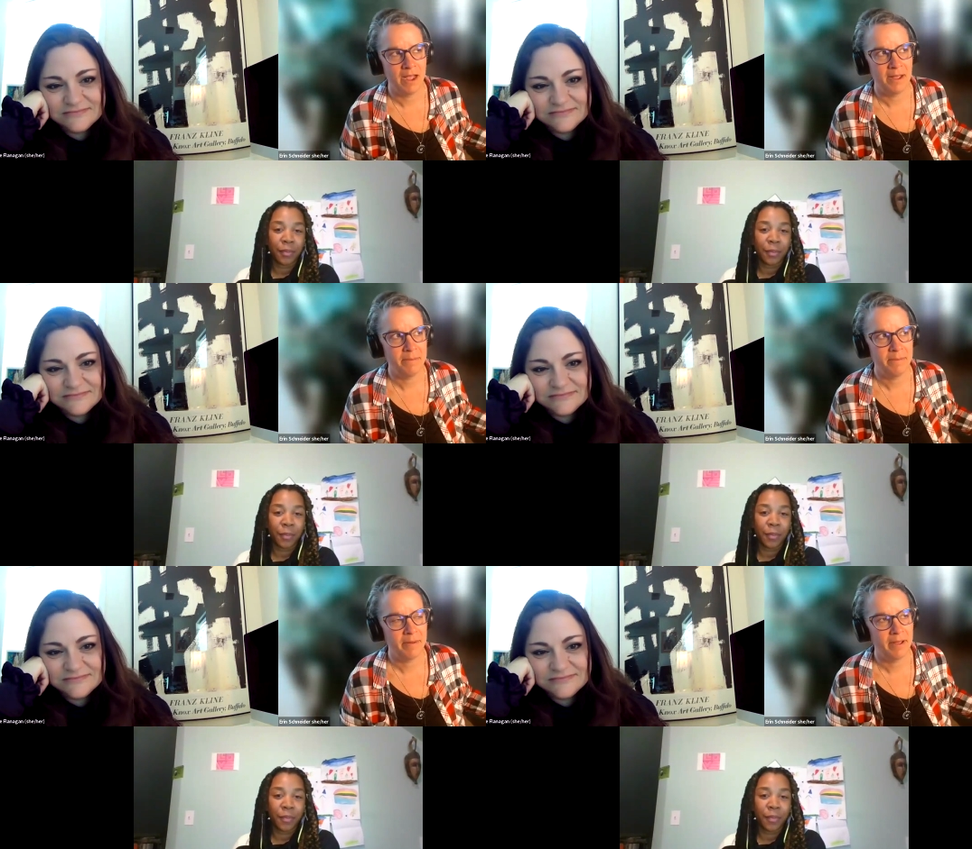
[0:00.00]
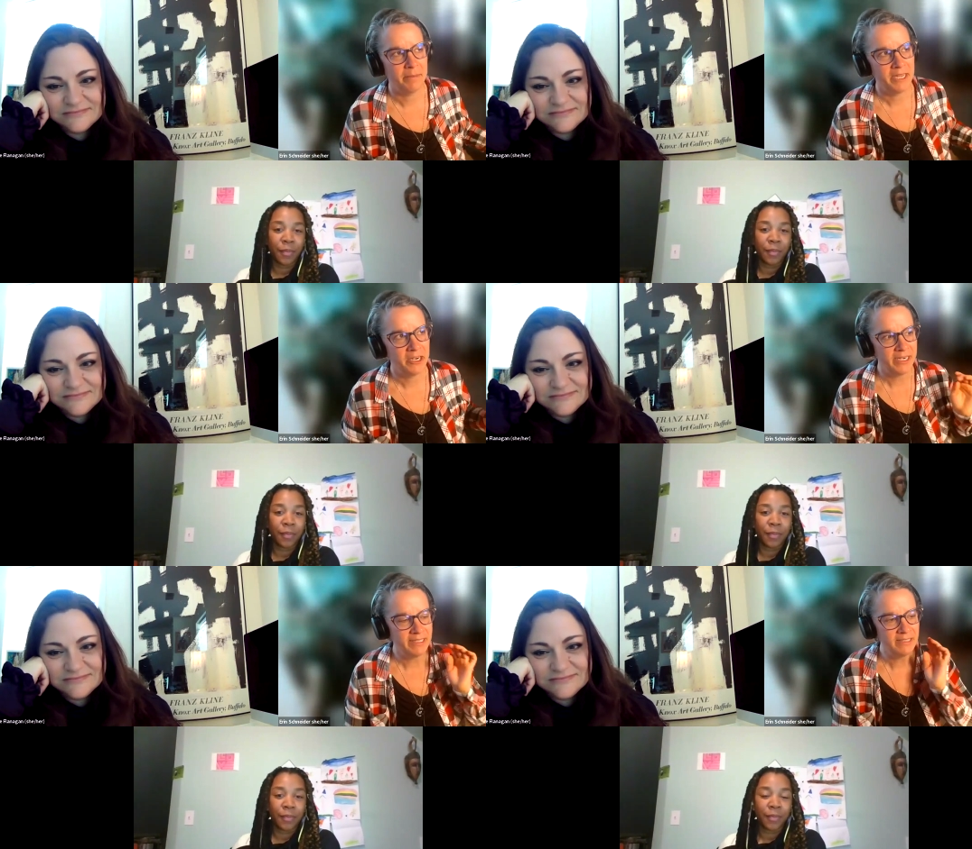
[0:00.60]
Speaker 1: I'm I'm
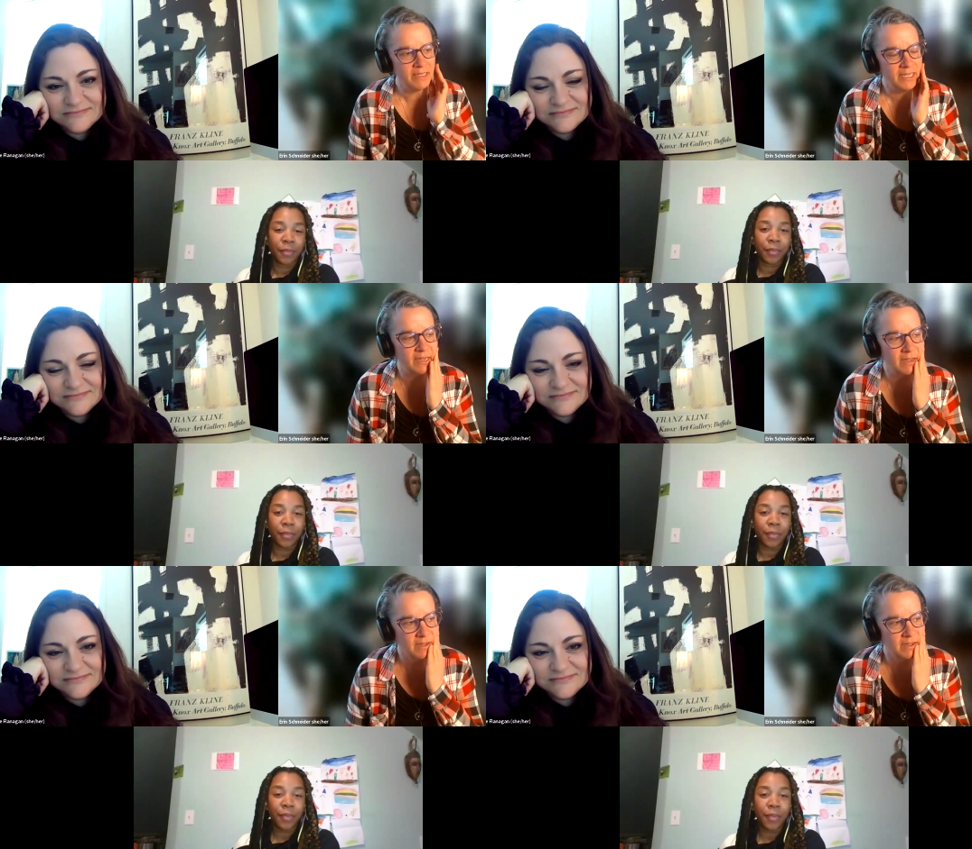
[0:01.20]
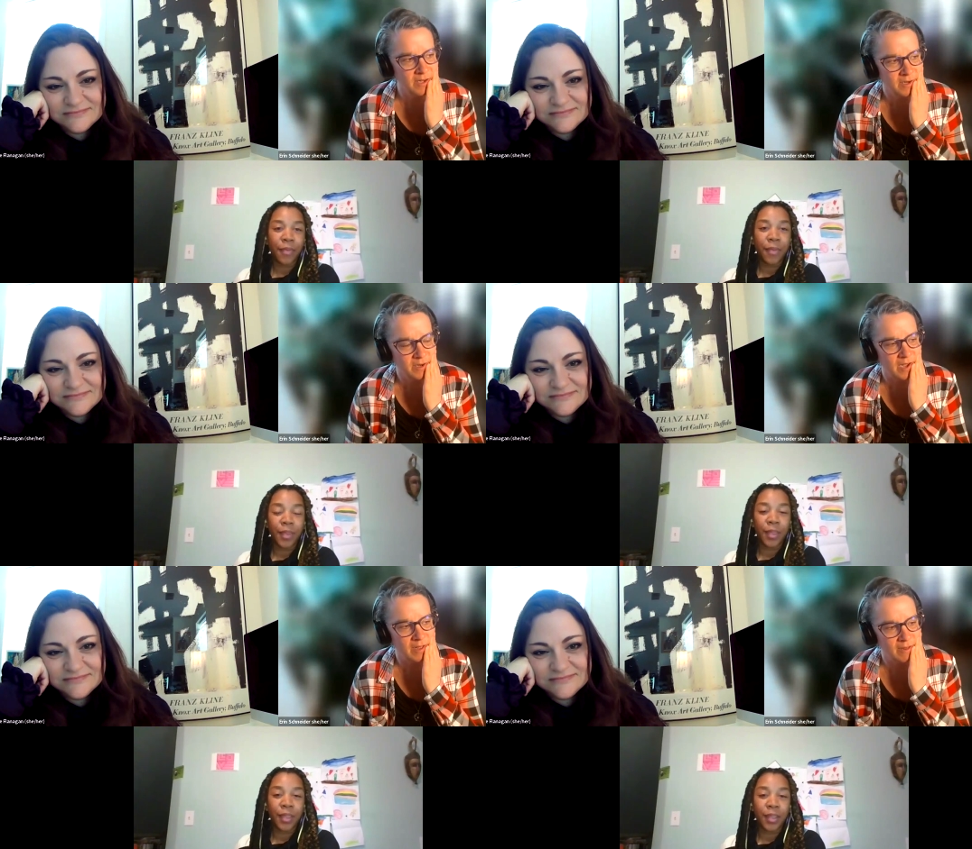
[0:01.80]
curious, like
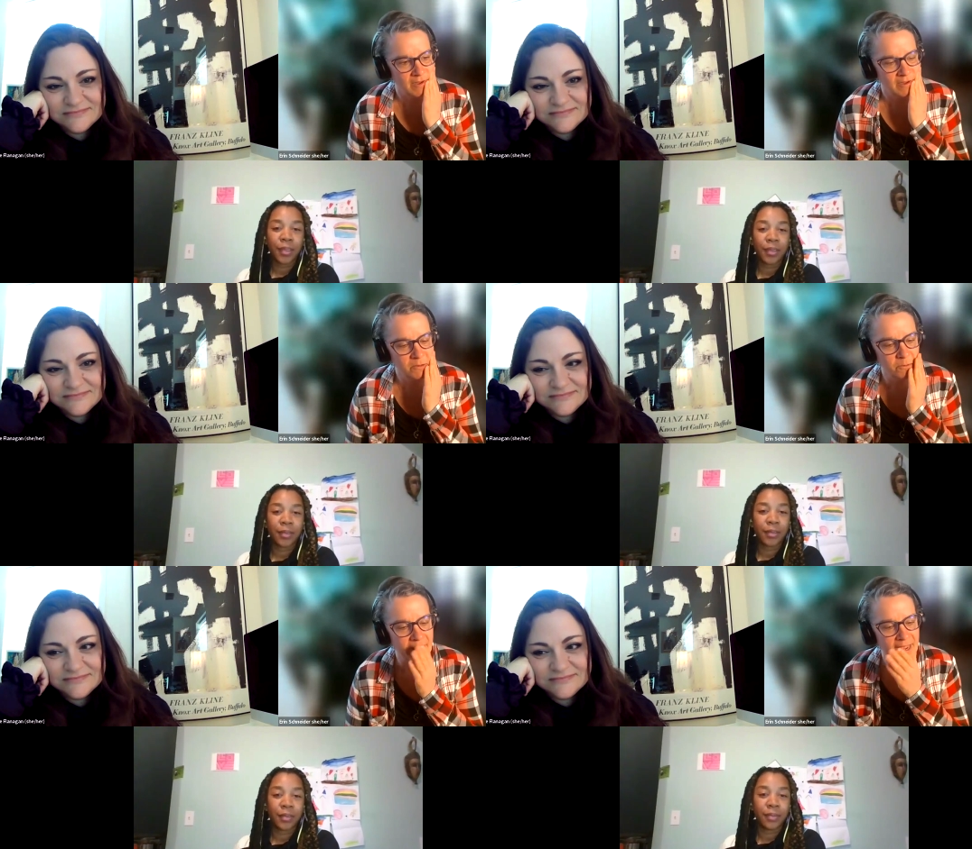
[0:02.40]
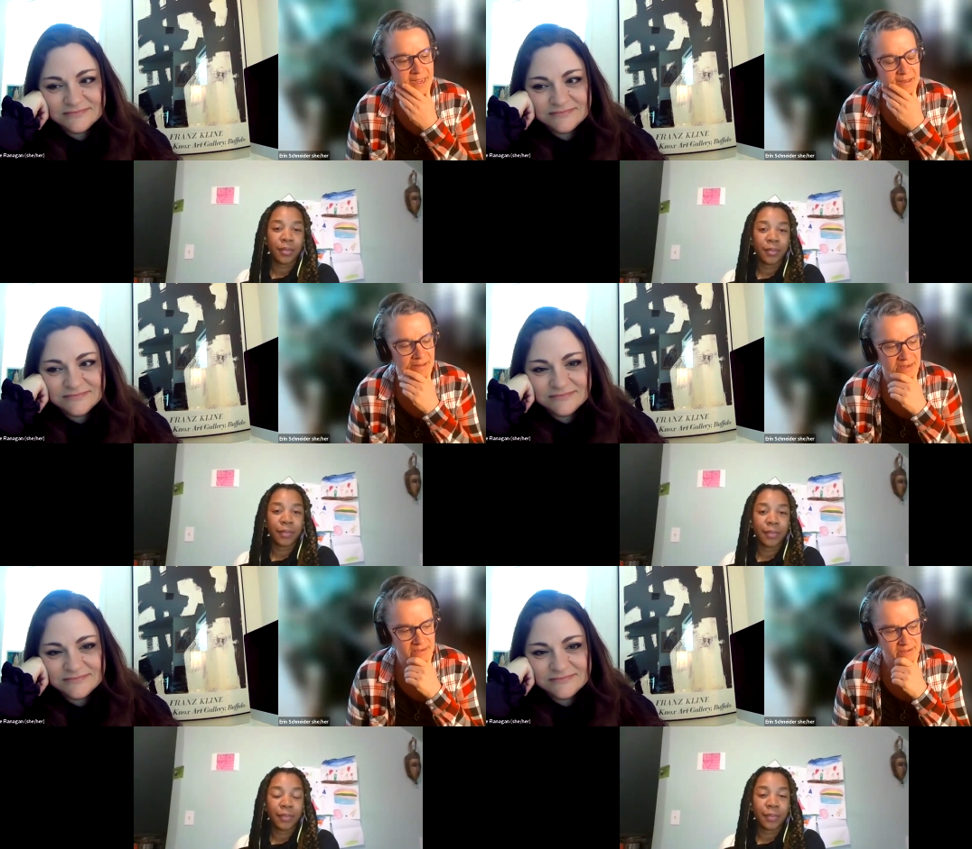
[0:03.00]
along the way,
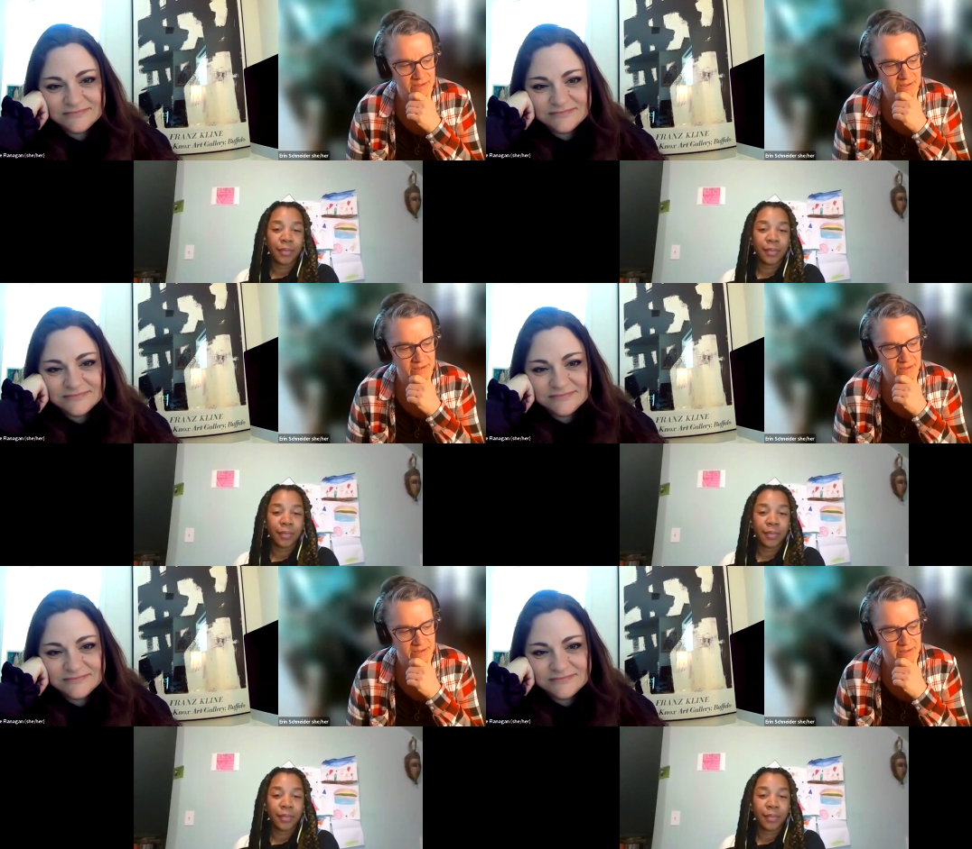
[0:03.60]
like